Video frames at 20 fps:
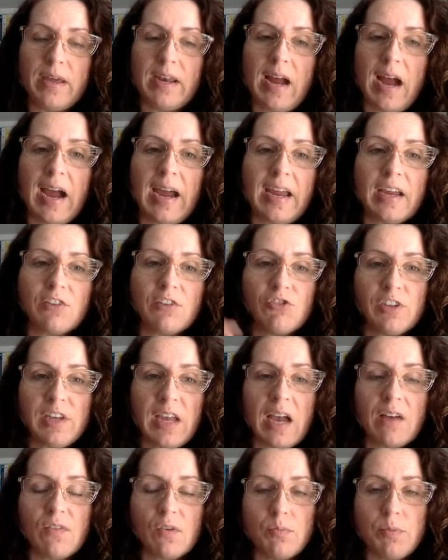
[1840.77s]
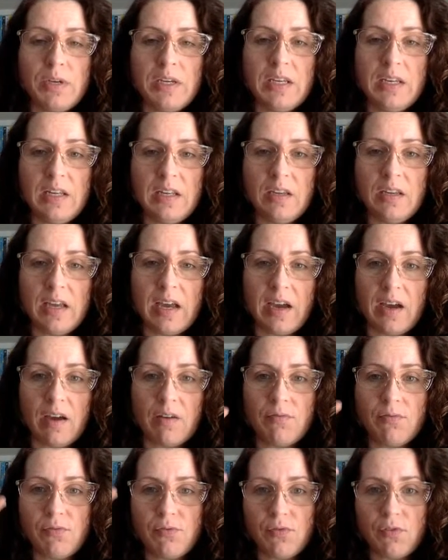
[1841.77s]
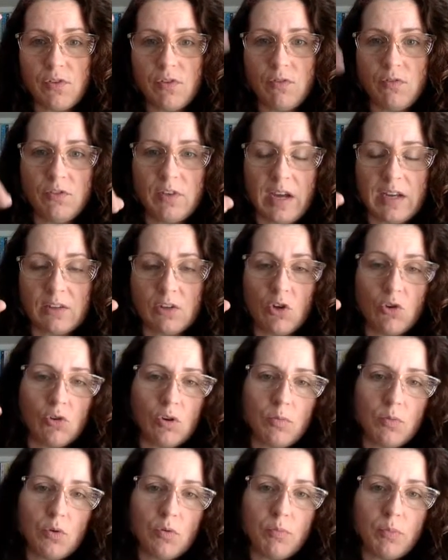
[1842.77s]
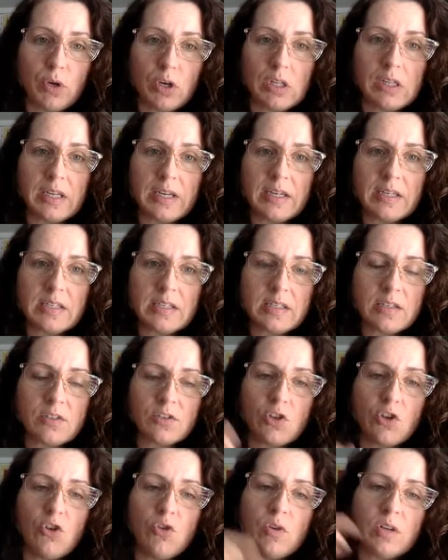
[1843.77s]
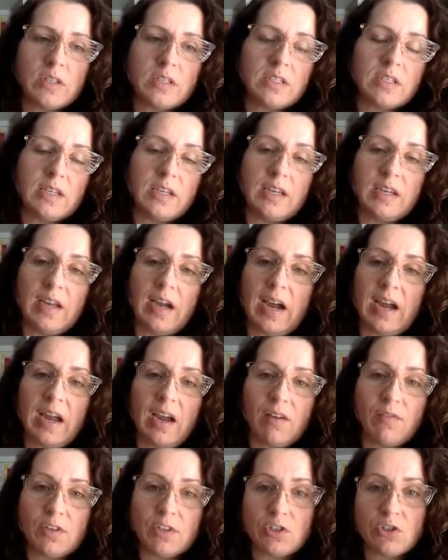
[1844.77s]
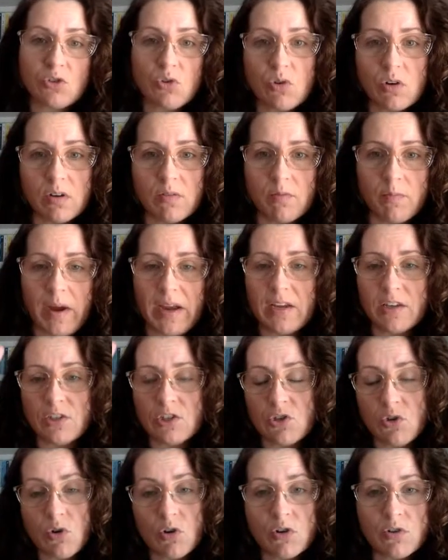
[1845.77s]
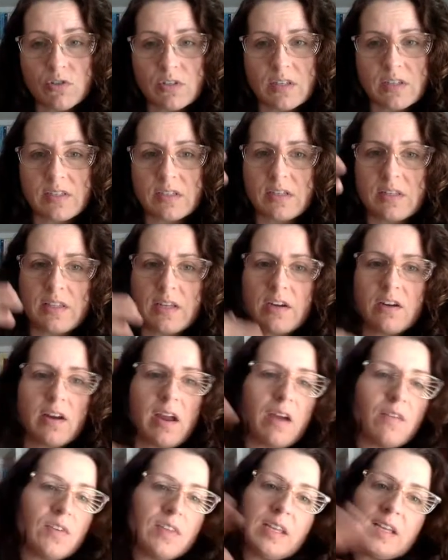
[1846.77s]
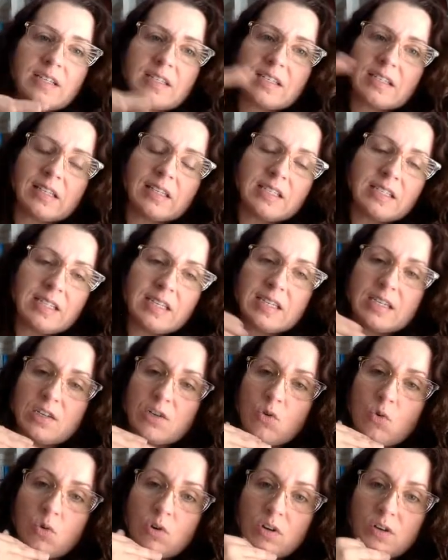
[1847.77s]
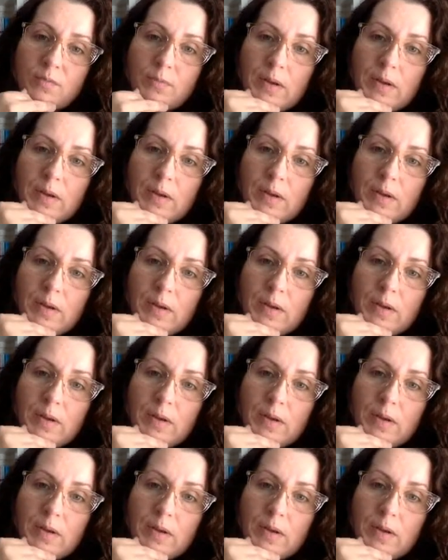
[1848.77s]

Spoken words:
but I actually have a PDF downloadable book list, so you could see I have my historicals listed there. Everything's listed in order of